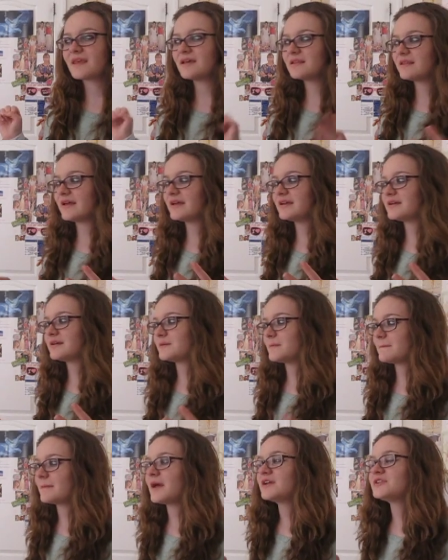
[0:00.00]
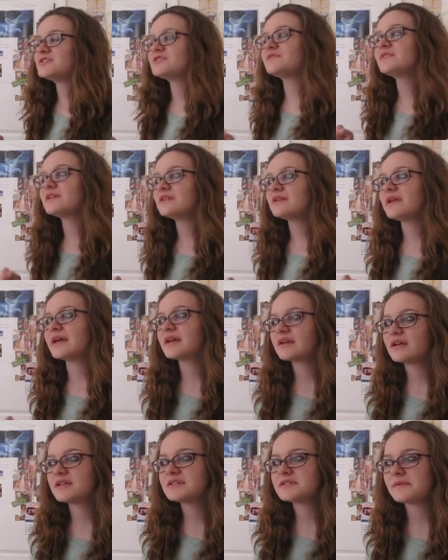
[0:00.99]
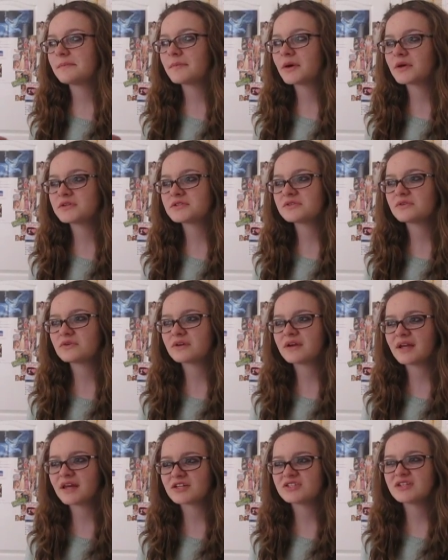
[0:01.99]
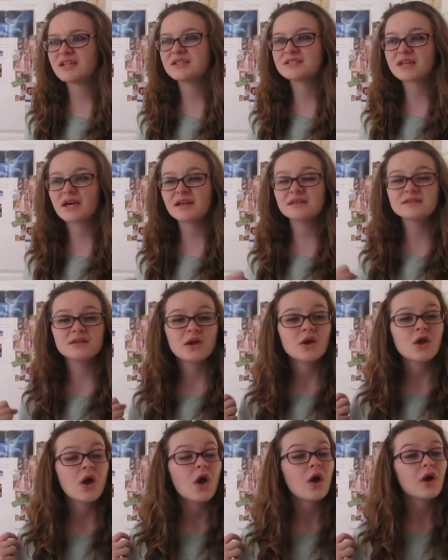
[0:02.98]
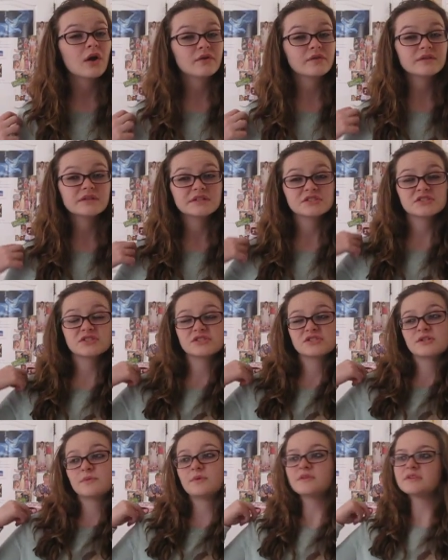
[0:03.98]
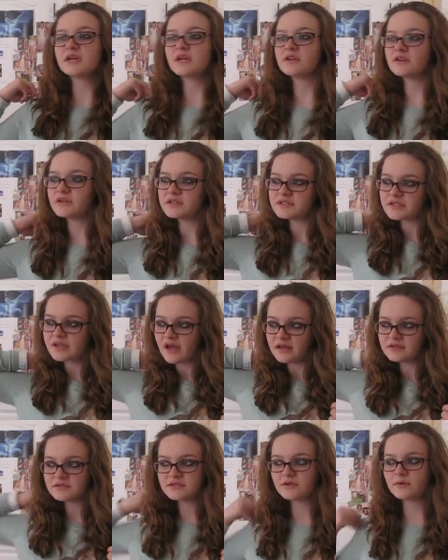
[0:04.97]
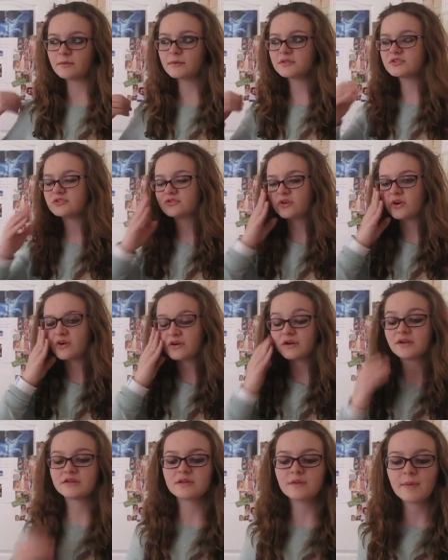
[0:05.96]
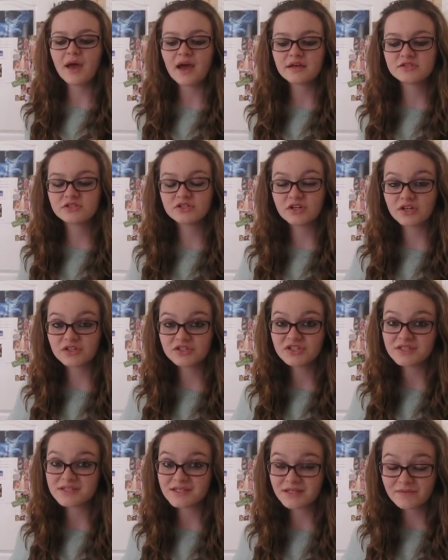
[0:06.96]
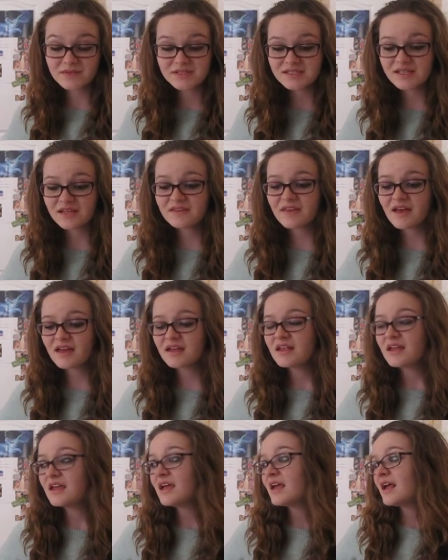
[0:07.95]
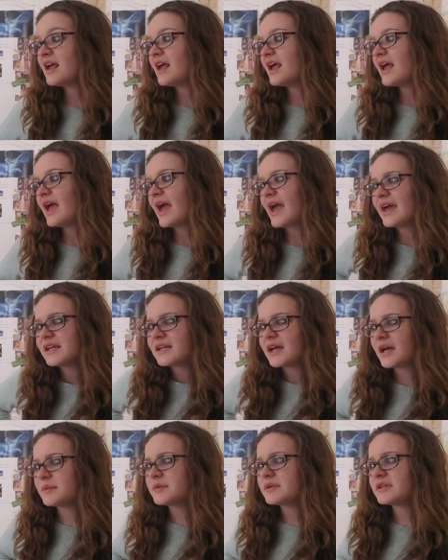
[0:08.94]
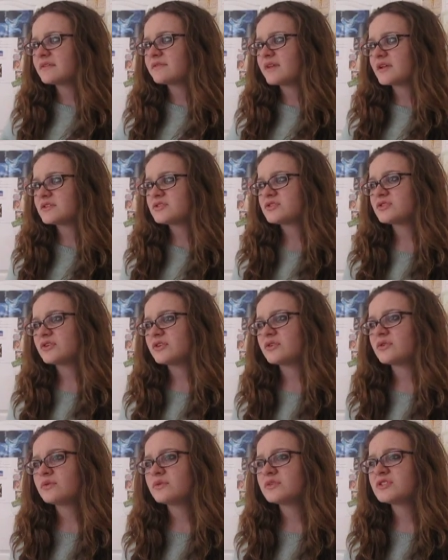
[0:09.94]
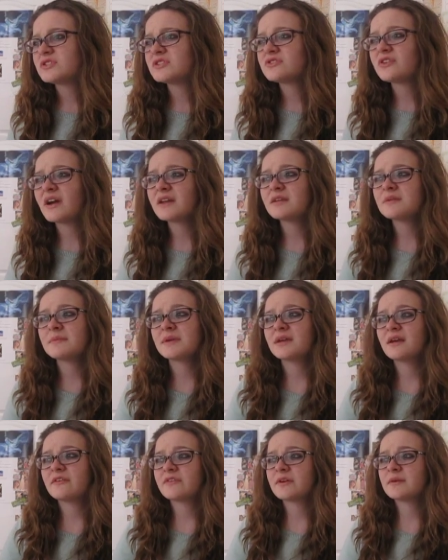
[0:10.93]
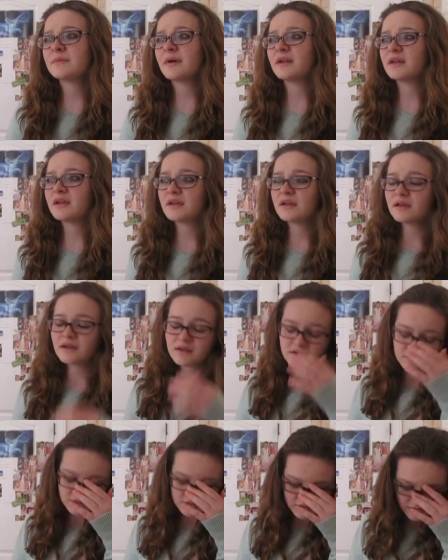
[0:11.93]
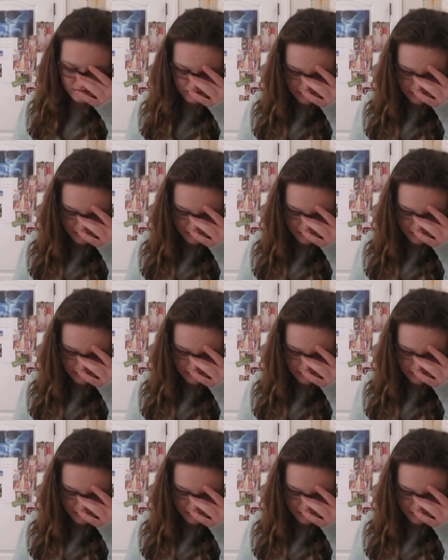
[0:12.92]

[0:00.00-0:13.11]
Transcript: Like, I just feel like it's a personal connection. It's gotten our relationship with Taylor has gotten so much stronger in the past year. She's even said that. And I believe that's true. She's trying to meet everybody, and